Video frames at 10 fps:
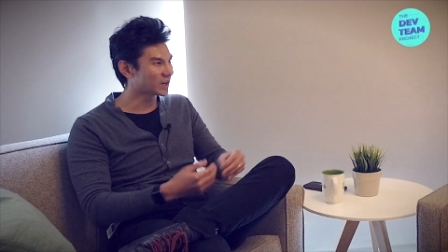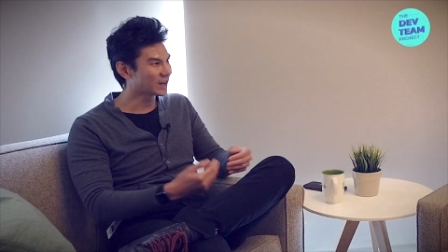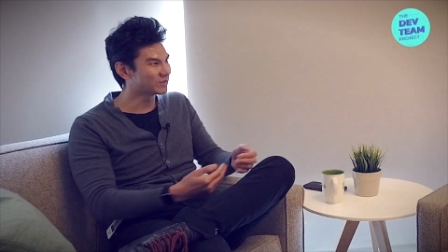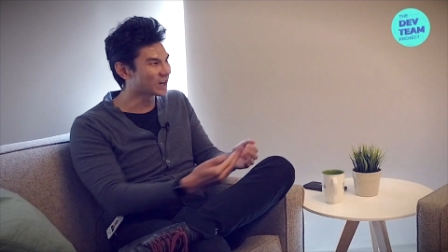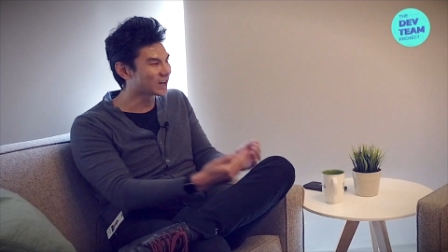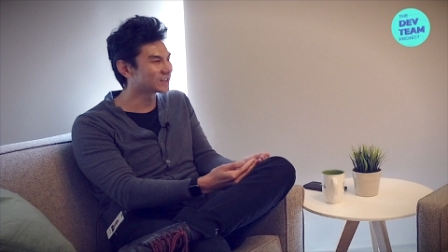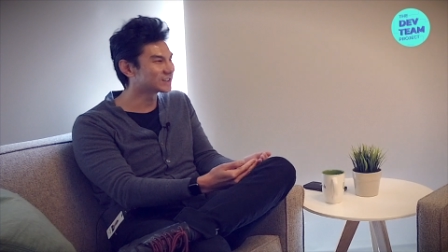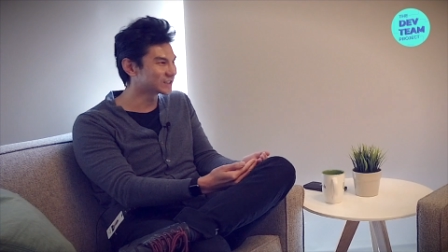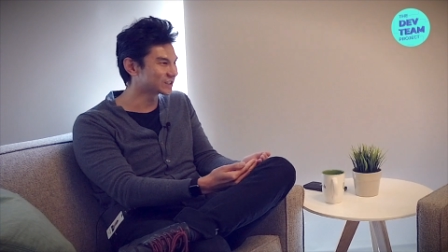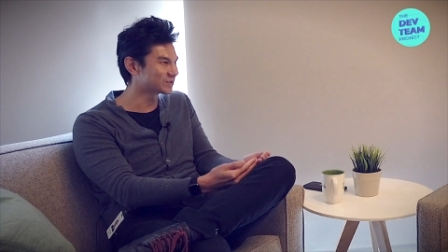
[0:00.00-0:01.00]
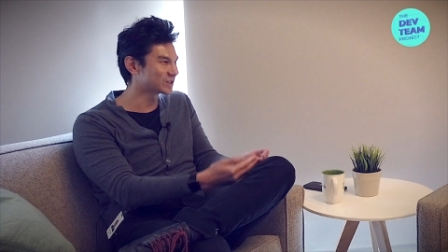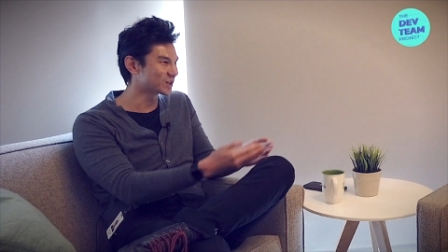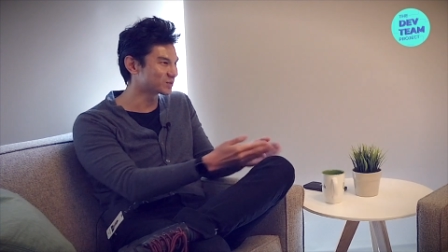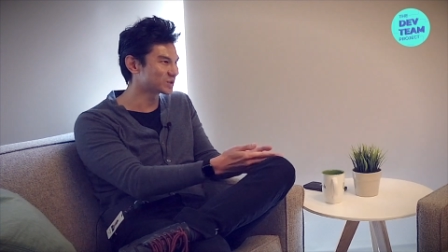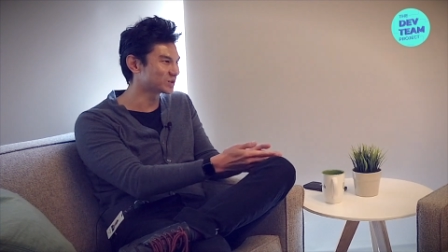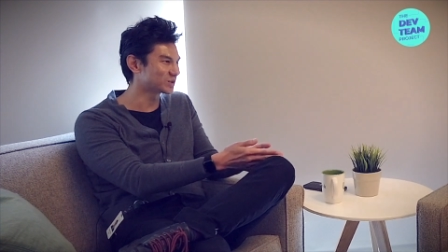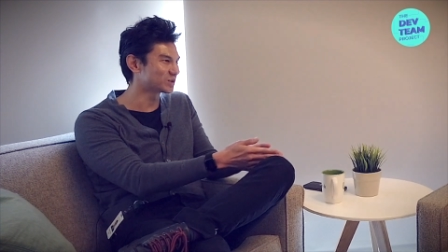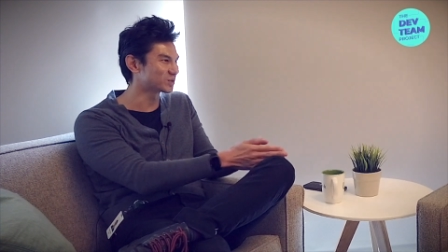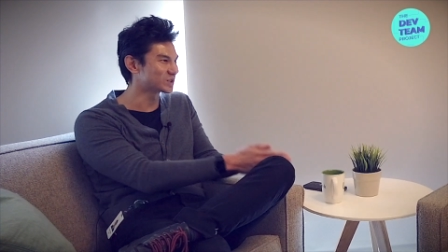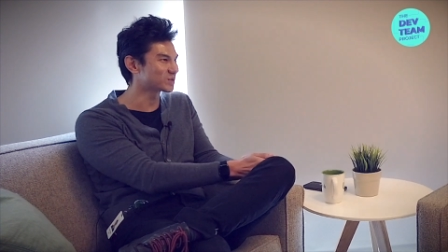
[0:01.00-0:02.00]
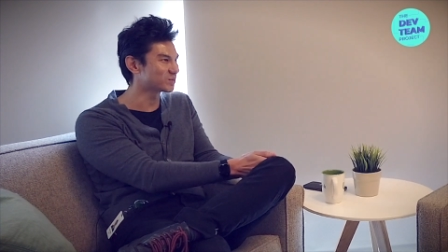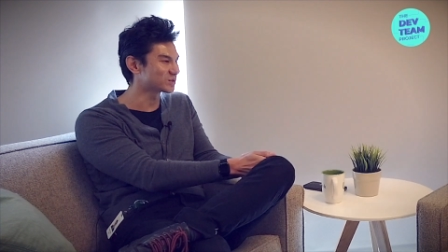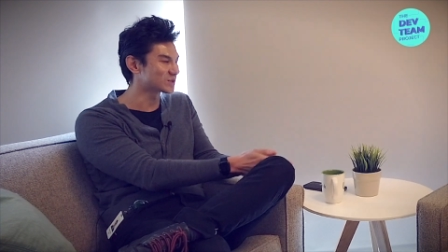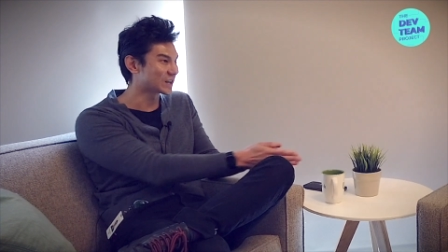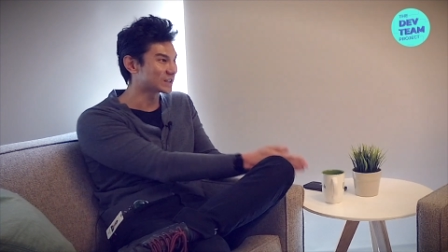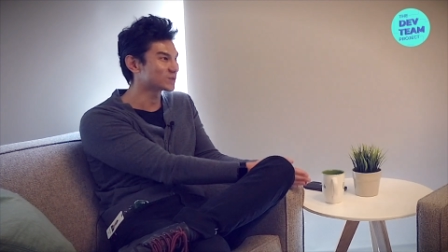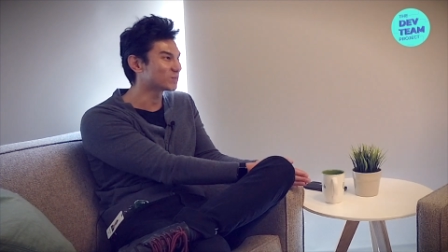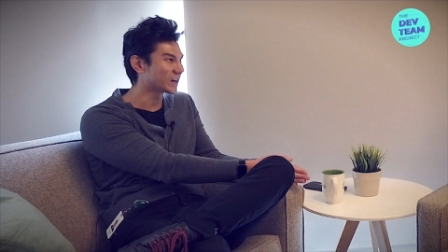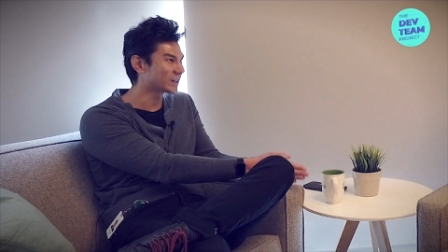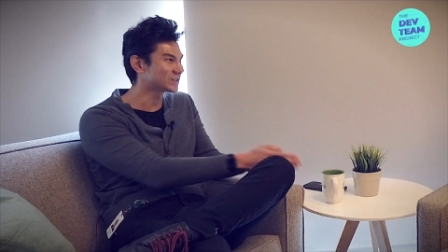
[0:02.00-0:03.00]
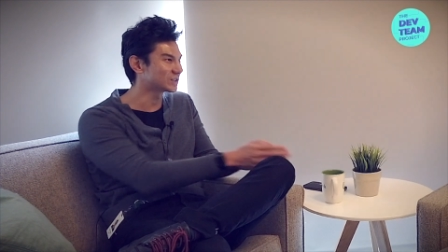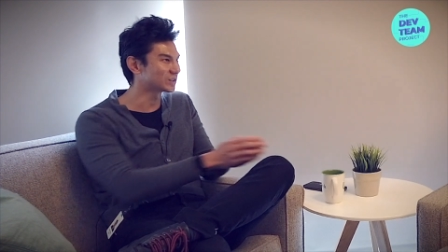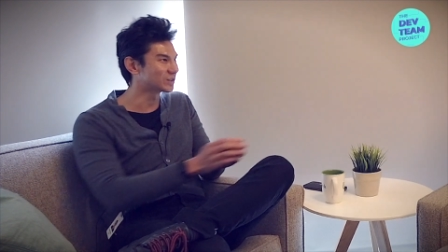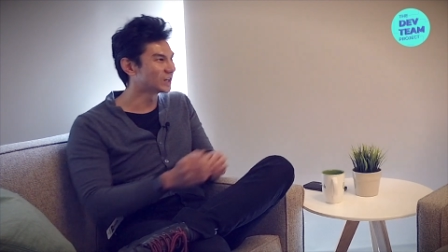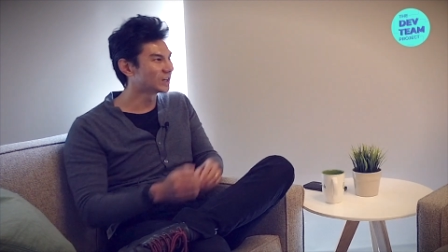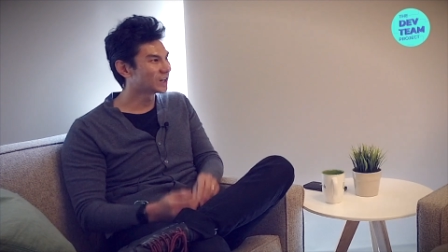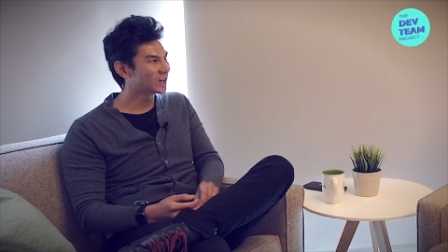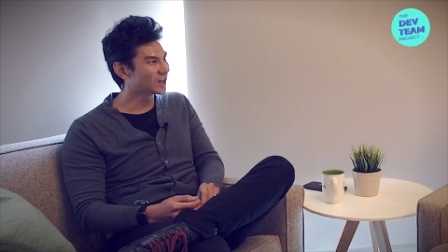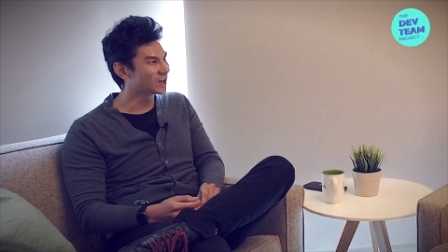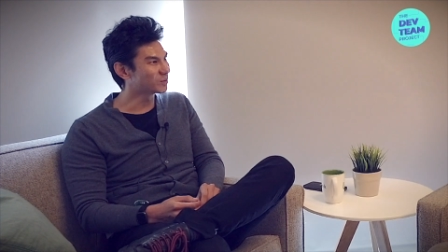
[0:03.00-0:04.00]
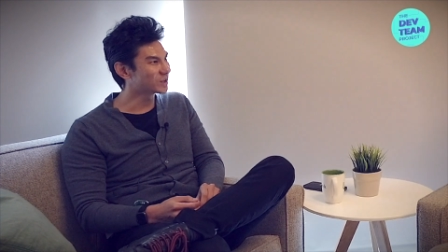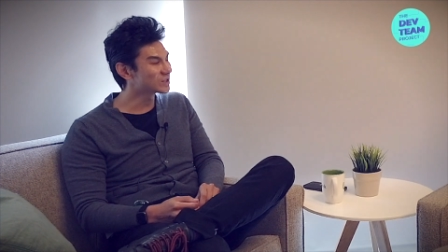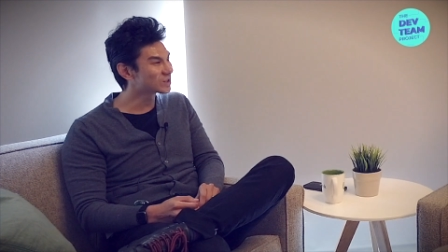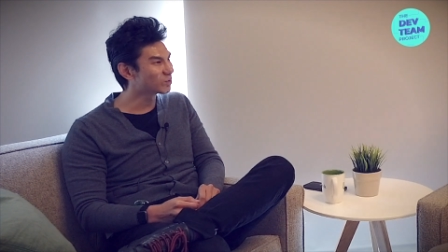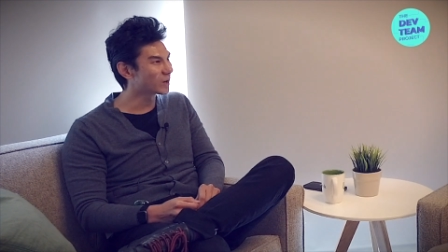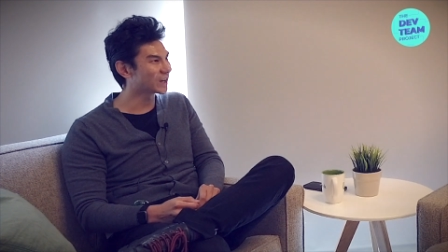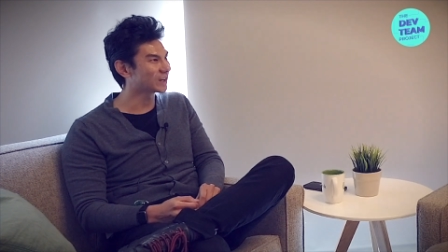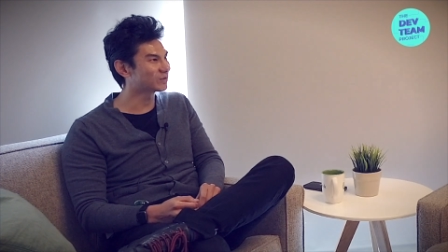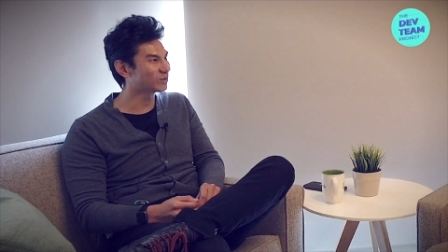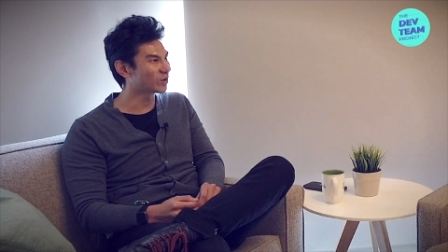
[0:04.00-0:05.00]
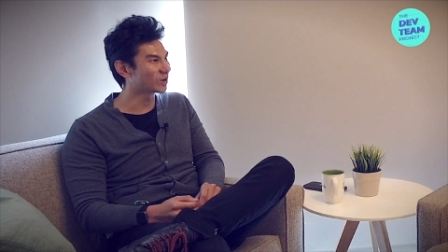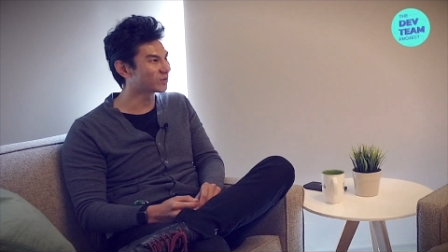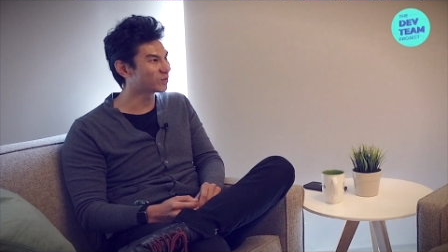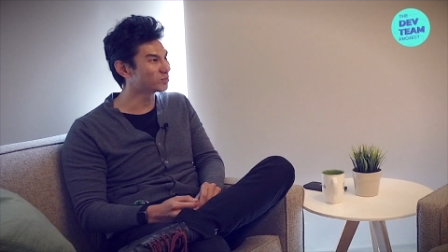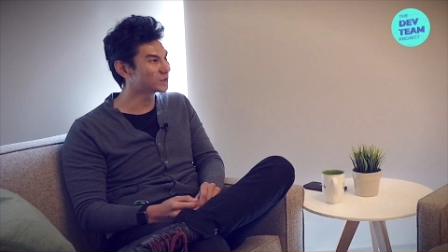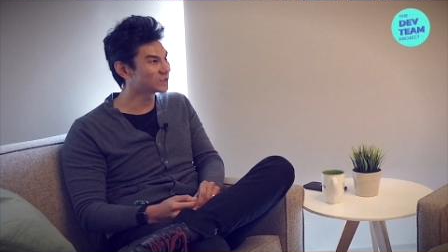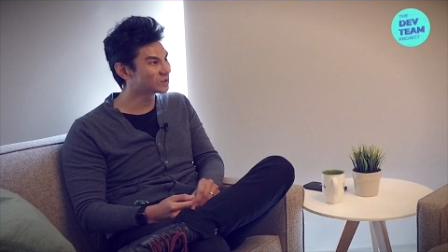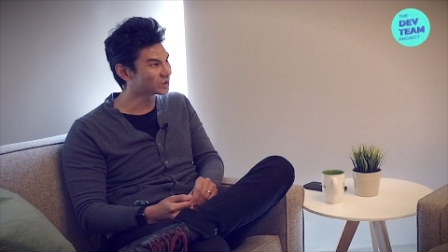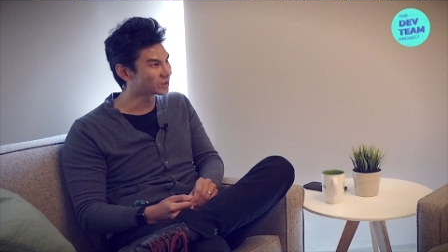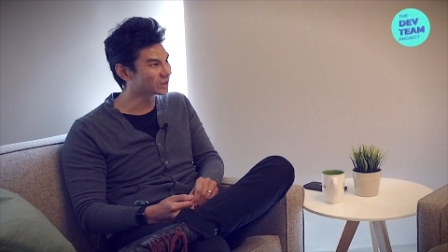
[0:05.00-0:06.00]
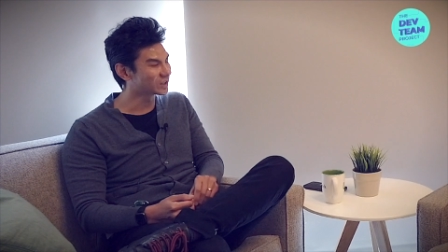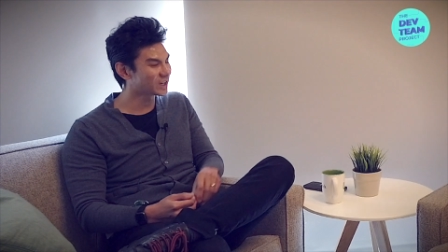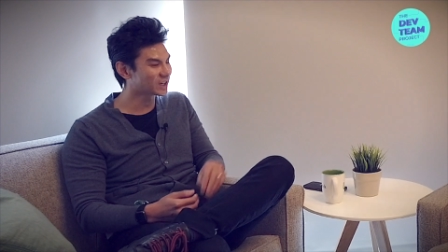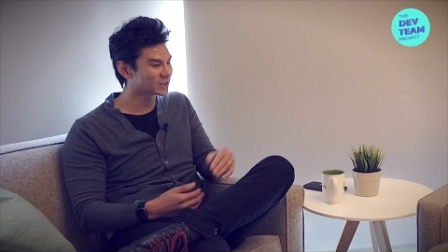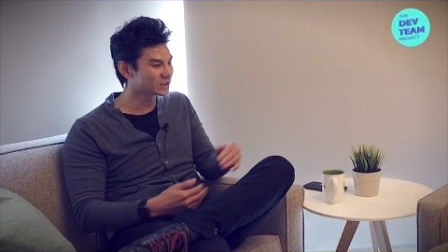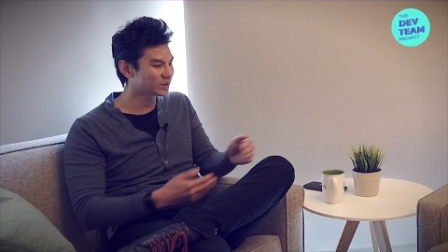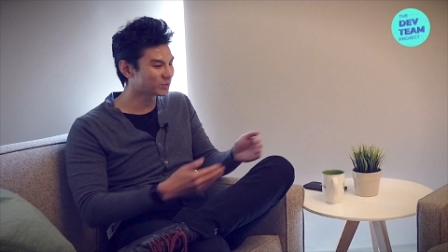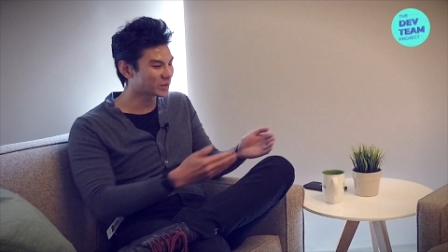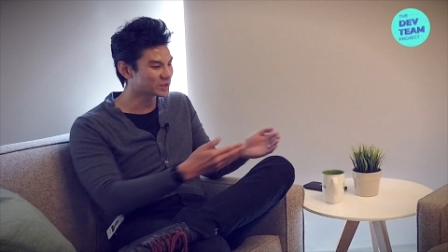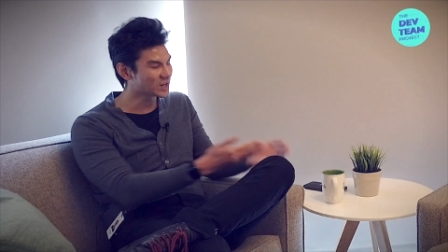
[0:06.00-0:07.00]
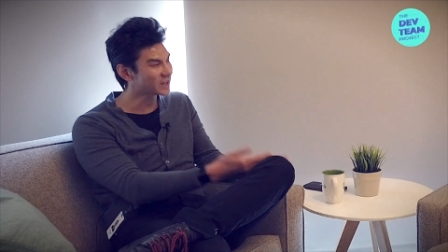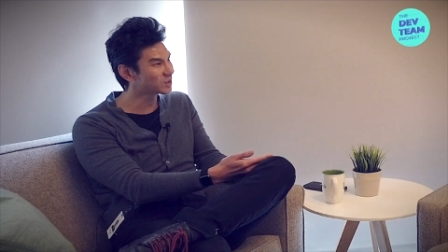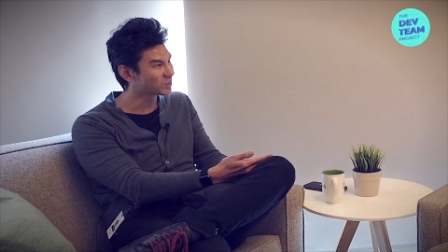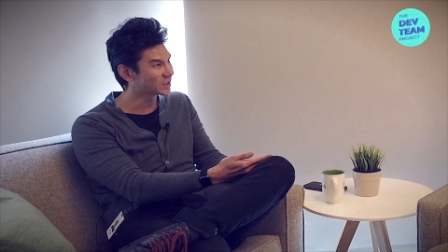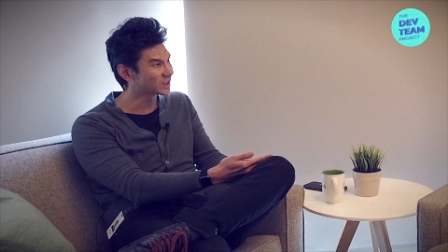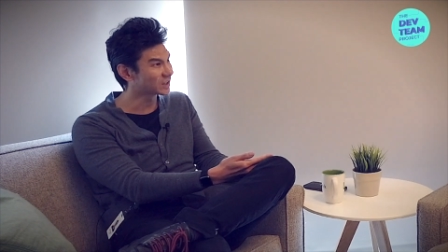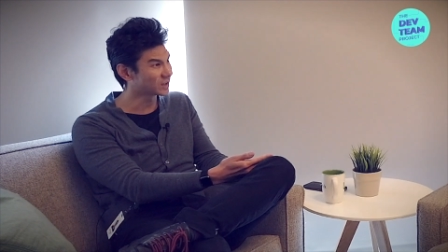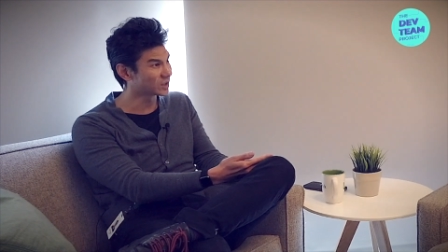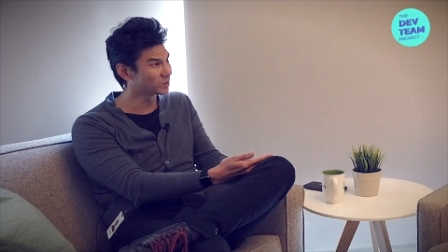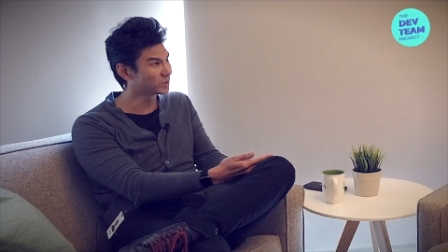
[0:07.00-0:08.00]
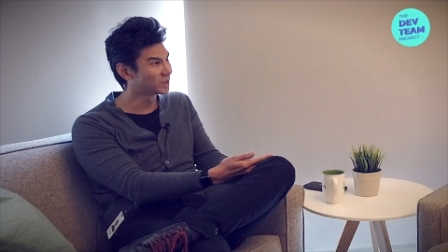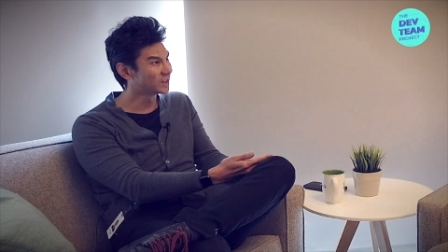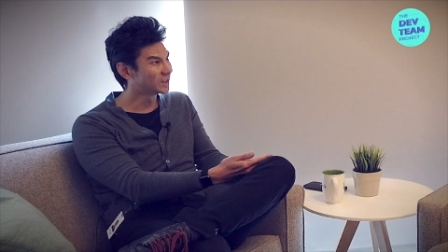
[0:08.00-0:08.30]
when I have not lived up to the principles I aspire to, is a way for me to learn. And by documenting them,